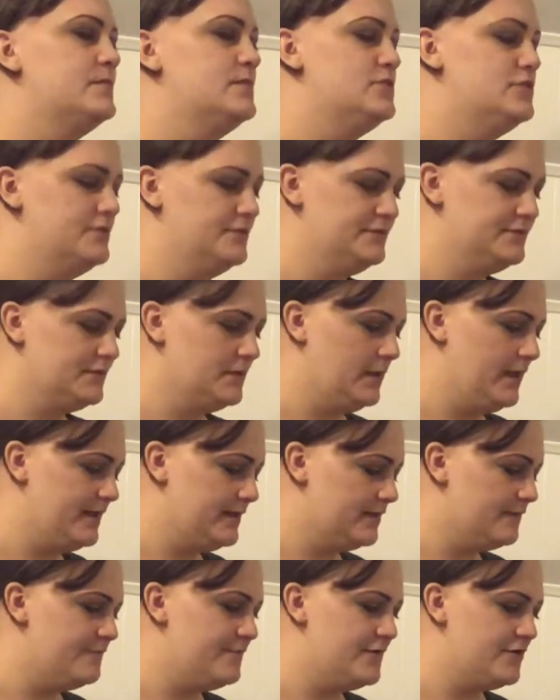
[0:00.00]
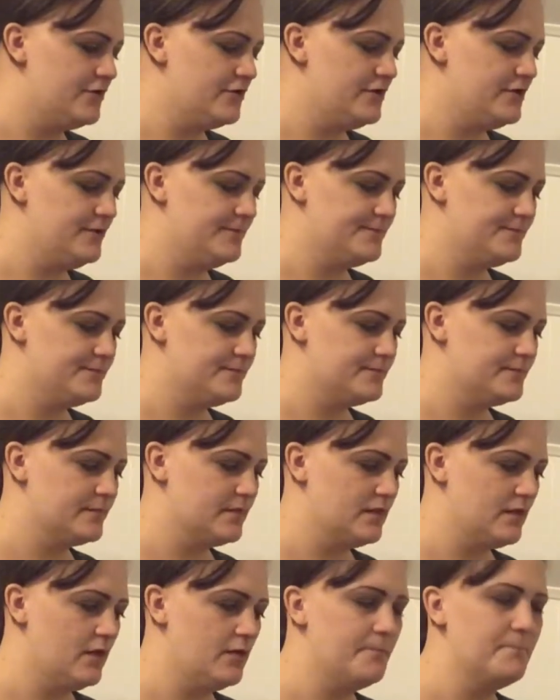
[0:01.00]
Just like a very
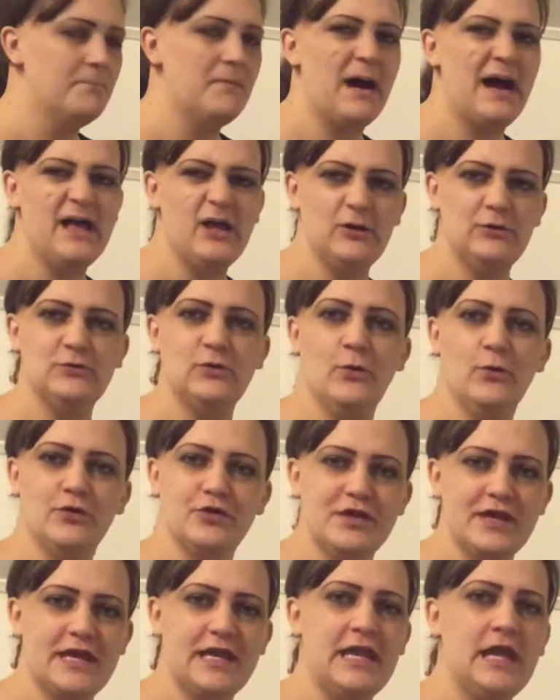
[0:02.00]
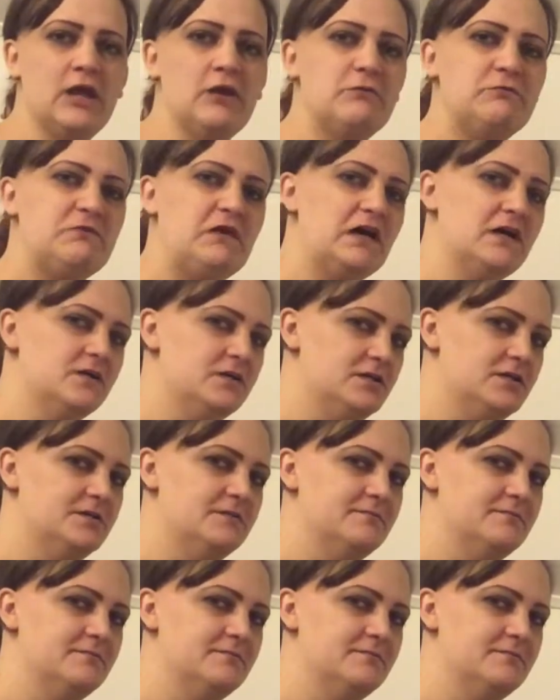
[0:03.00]
mild organic funk.